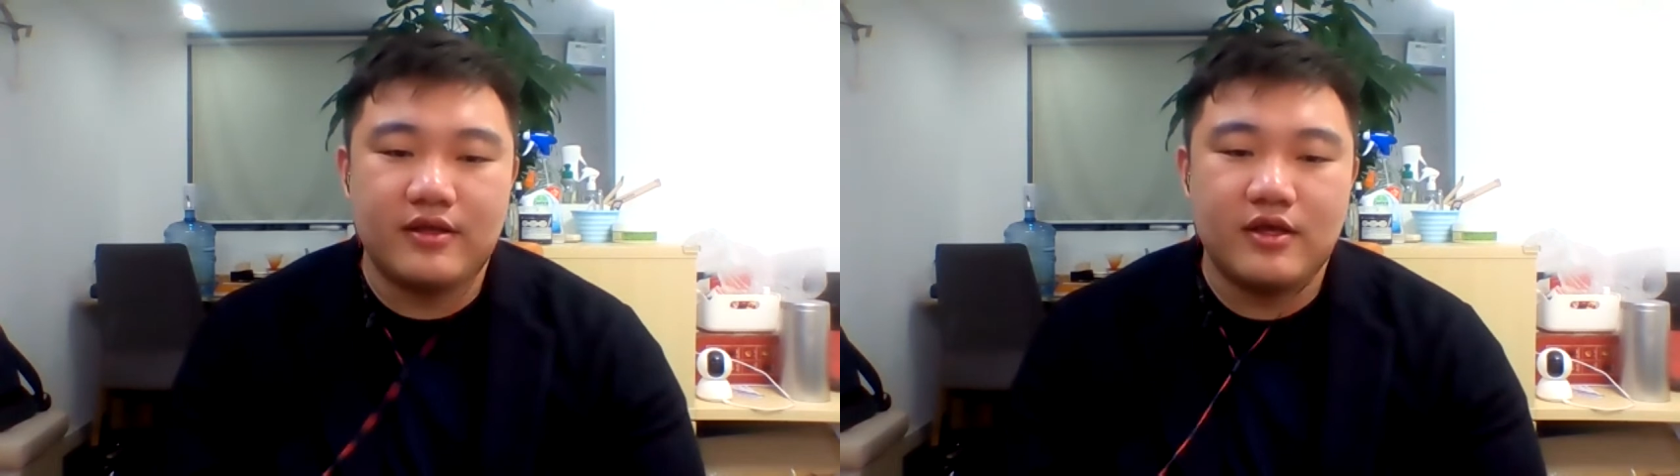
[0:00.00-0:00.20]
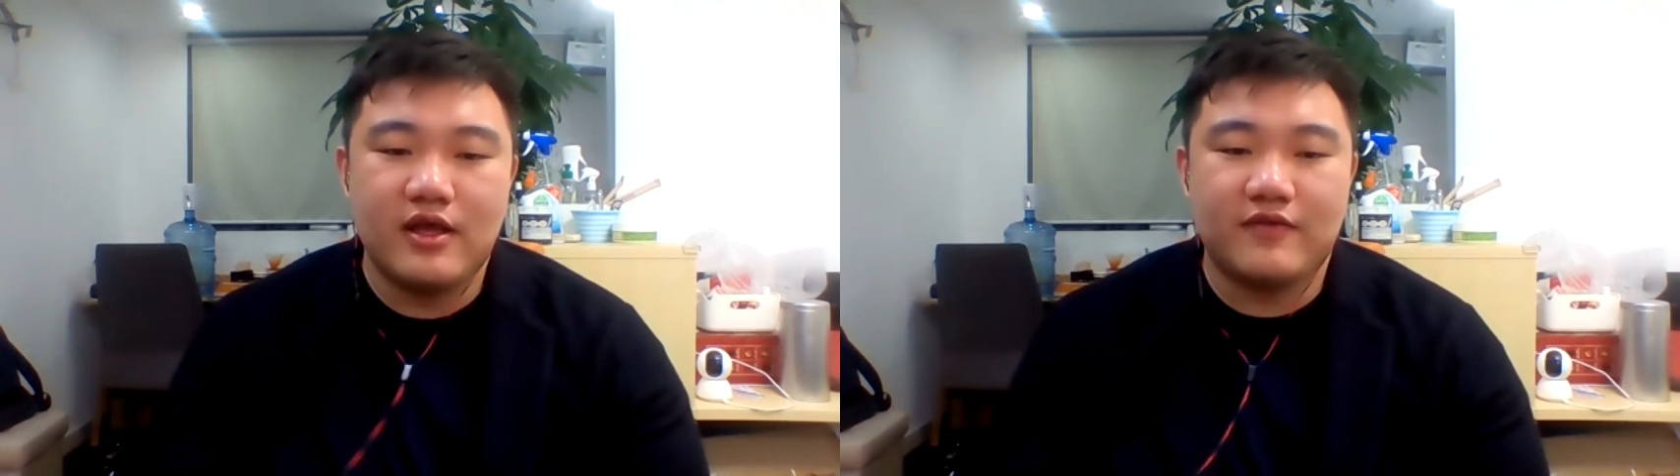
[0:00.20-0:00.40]

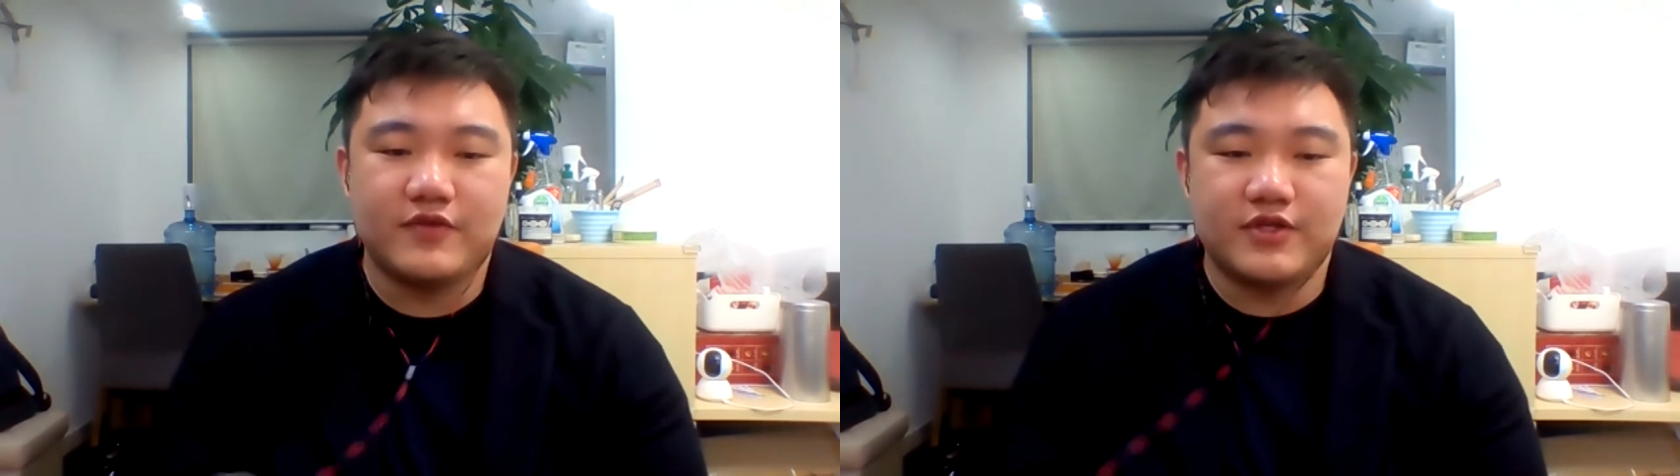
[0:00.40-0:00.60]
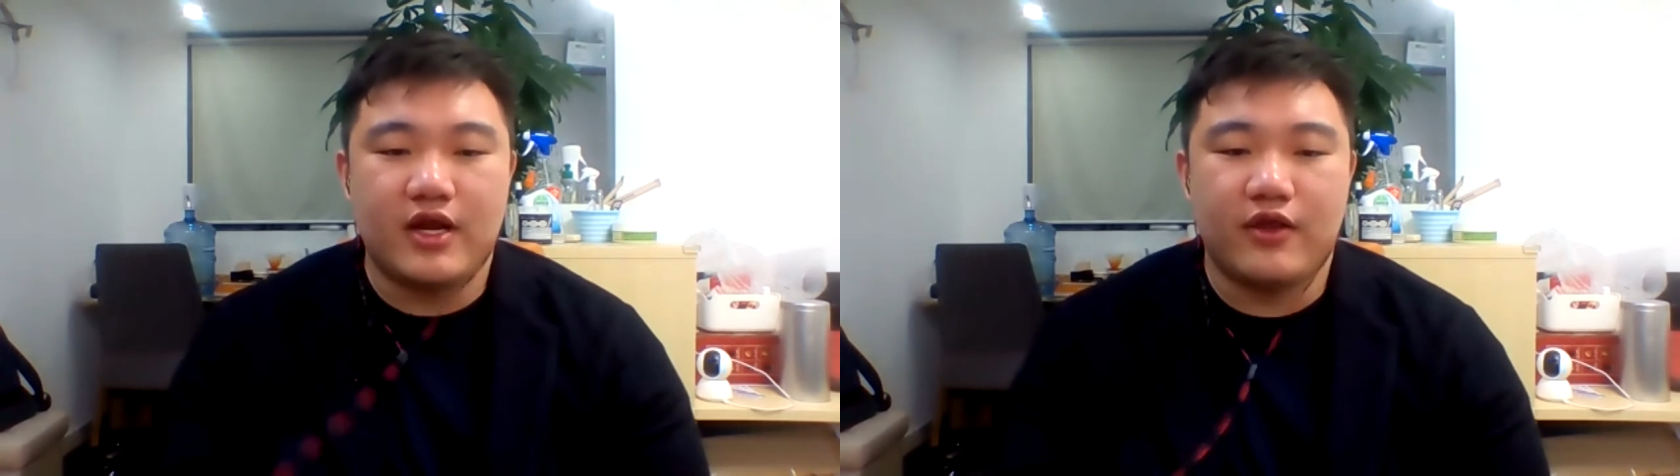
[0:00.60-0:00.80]
You have to
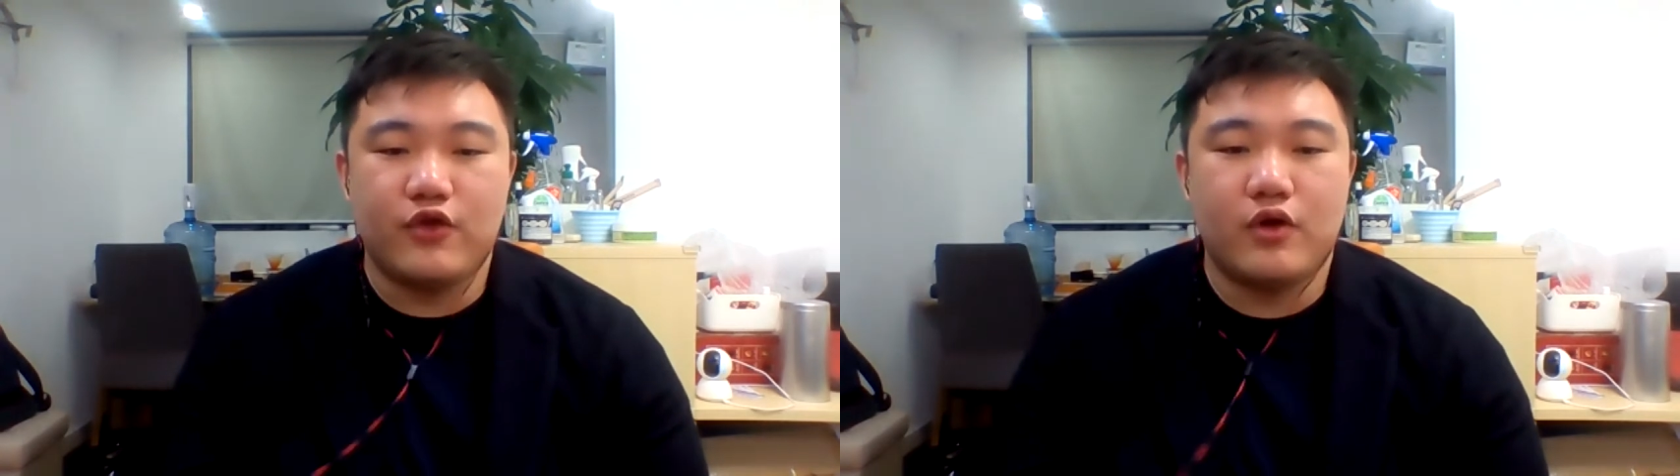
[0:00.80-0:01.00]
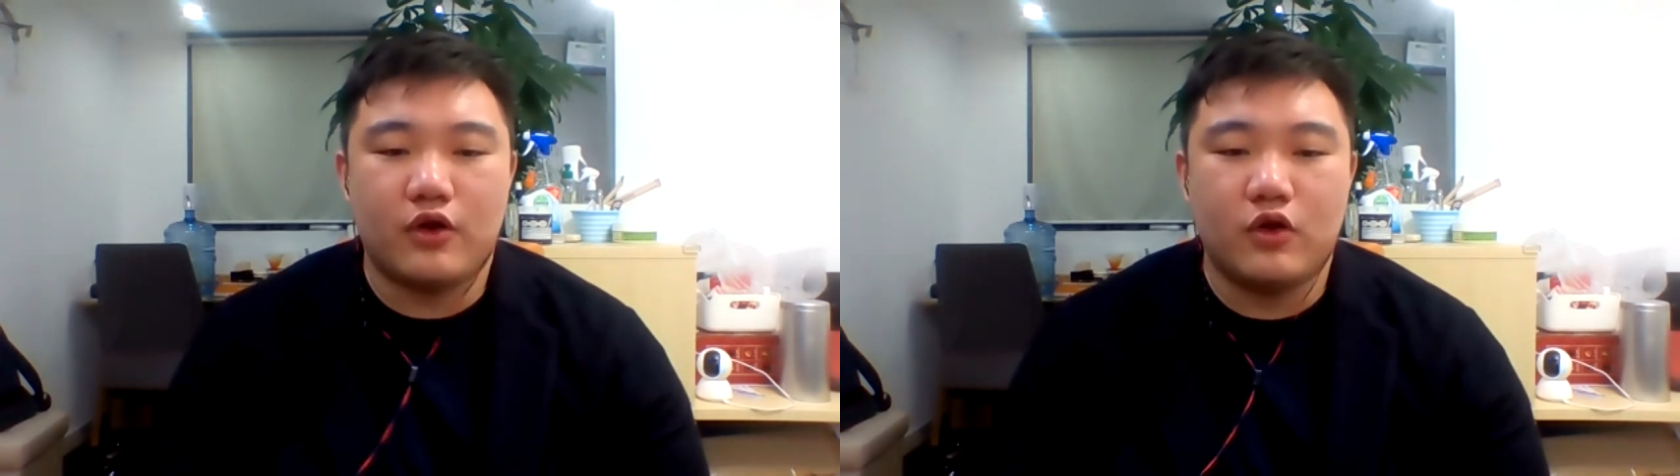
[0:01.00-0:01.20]
scan a
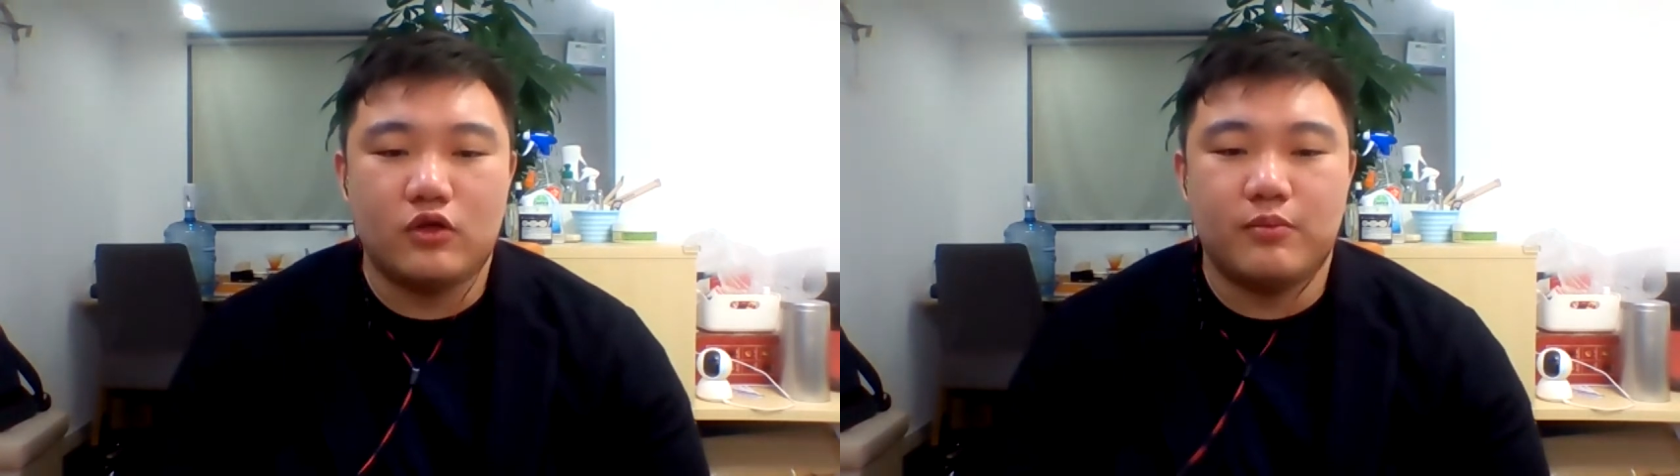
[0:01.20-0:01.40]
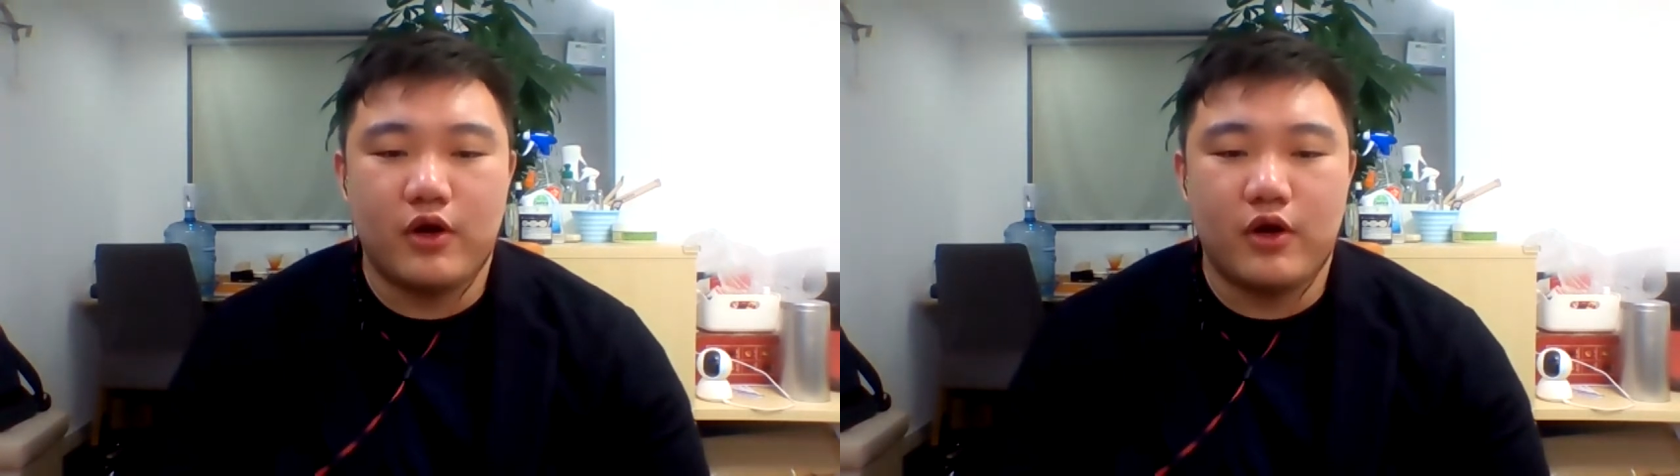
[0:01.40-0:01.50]
QR code,